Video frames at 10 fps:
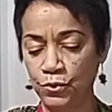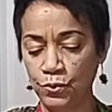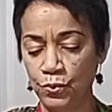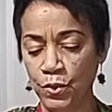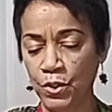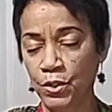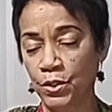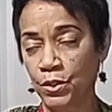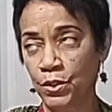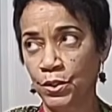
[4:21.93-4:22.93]
to
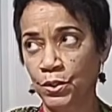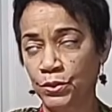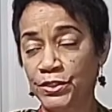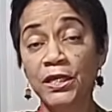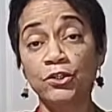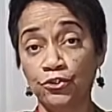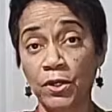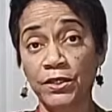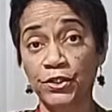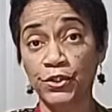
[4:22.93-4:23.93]

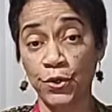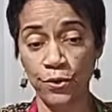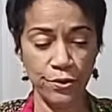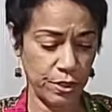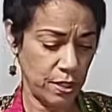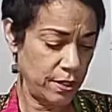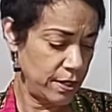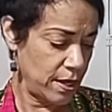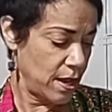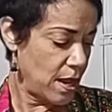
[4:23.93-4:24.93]
deconstruct the skirt,
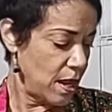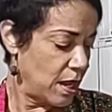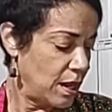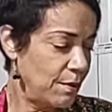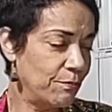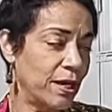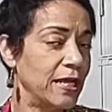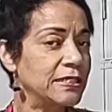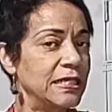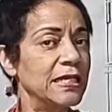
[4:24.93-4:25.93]
but
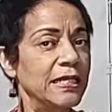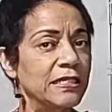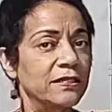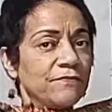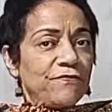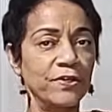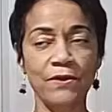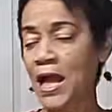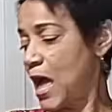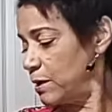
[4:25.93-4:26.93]
I did need to
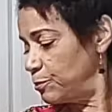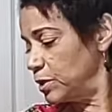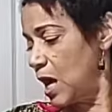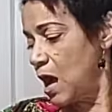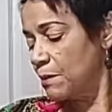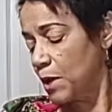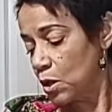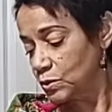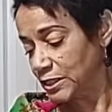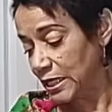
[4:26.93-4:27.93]
figure out how to put
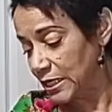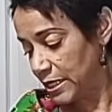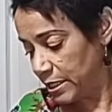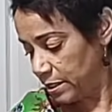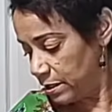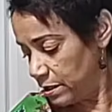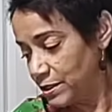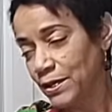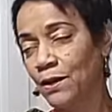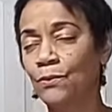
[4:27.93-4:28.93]
armholes in here
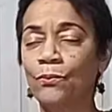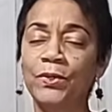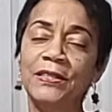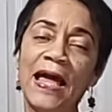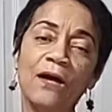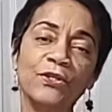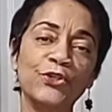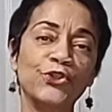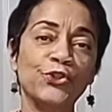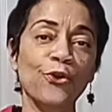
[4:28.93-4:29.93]
without
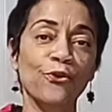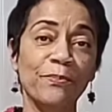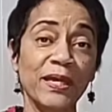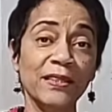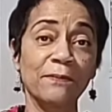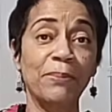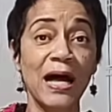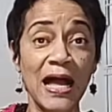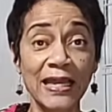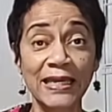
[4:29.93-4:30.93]
disturbing the
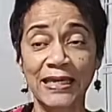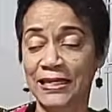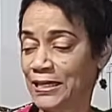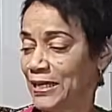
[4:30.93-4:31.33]
pocket.